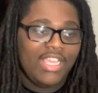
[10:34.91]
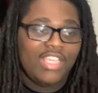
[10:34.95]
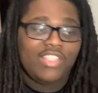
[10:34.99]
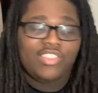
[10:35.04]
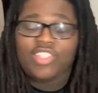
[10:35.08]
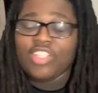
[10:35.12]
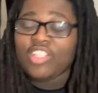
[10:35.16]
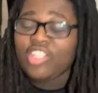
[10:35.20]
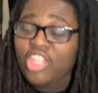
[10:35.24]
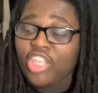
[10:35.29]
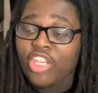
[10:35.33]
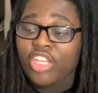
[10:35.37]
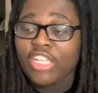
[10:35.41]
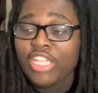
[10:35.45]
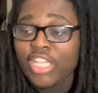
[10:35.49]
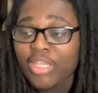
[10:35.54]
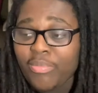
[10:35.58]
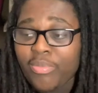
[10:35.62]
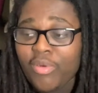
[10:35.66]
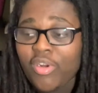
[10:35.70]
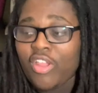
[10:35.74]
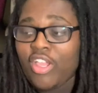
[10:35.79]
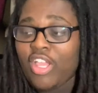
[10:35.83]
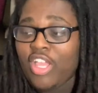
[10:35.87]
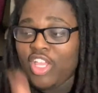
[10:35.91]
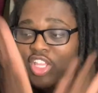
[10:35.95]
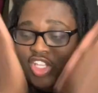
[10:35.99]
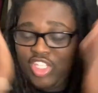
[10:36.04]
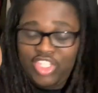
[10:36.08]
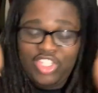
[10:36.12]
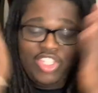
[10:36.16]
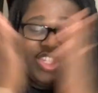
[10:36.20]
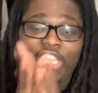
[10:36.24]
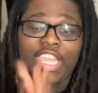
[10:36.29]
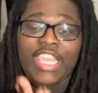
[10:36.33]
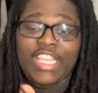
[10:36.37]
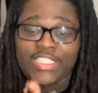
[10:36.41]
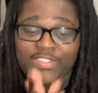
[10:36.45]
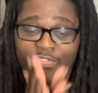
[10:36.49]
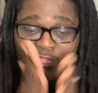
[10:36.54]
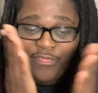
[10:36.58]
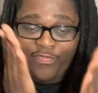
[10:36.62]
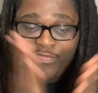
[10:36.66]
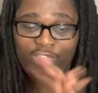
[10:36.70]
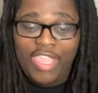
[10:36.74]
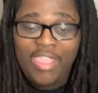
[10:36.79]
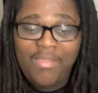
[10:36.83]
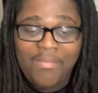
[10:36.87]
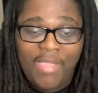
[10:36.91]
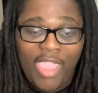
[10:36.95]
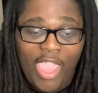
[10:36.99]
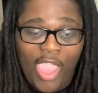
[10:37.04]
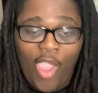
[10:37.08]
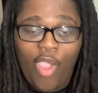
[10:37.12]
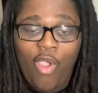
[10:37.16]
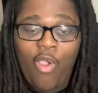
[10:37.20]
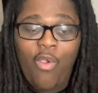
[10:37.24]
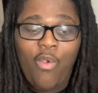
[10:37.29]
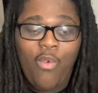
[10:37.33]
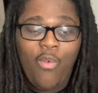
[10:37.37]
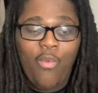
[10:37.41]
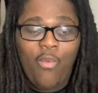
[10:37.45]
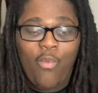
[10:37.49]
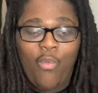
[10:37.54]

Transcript: So literally, bruh, this female,